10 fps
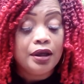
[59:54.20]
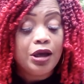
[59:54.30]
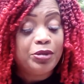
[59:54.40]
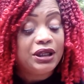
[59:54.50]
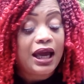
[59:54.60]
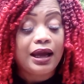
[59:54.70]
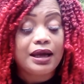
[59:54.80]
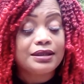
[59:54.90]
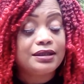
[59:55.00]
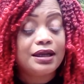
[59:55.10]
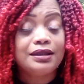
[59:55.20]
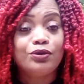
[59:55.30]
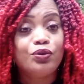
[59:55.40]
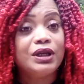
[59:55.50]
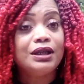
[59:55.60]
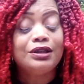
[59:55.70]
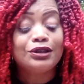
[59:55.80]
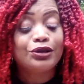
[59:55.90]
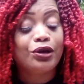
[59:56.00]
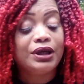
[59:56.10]
But like I said, the wheel is
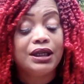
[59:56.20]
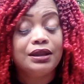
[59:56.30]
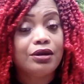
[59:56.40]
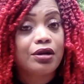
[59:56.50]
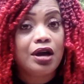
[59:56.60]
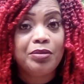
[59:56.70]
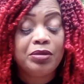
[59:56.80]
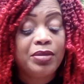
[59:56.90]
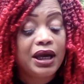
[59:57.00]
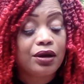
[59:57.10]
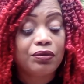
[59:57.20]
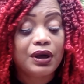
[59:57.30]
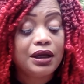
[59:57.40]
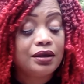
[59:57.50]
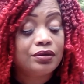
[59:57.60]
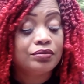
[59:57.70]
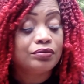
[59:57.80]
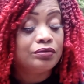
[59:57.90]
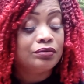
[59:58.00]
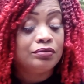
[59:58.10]
turning and they're coming back around.
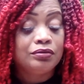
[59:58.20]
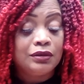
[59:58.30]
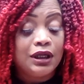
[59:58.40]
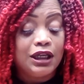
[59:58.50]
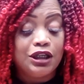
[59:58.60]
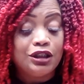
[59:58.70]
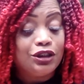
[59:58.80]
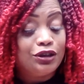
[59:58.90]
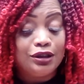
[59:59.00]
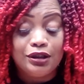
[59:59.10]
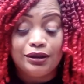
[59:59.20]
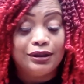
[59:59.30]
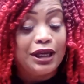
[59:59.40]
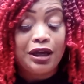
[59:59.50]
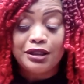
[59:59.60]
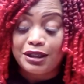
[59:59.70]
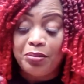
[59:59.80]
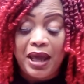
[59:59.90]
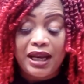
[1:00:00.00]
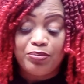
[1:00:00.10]
And look, you, look there,
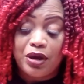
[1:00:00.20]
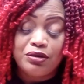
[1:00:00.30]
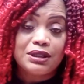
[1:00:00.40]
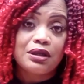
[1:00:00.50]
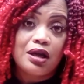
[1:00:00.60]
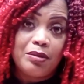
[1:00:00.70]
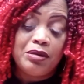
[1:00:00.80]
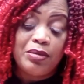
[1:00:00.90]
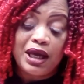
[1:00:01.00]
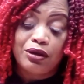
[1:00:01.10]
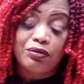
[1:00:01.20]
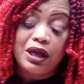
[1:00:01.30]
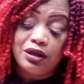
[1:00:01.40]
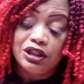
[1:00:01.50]
somebody, person coming back around.